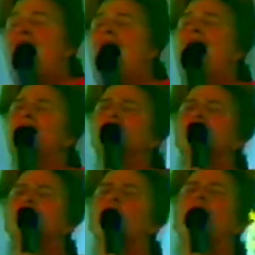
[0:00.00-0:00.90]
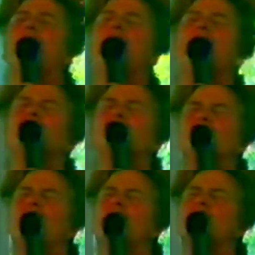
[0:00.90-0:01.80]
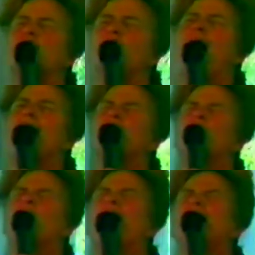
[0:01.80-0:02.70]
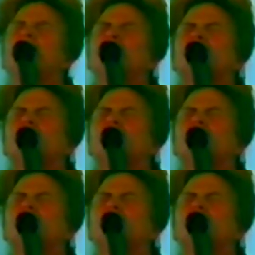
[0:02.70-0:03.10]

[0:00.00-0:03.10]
I shall release thee in greater ways,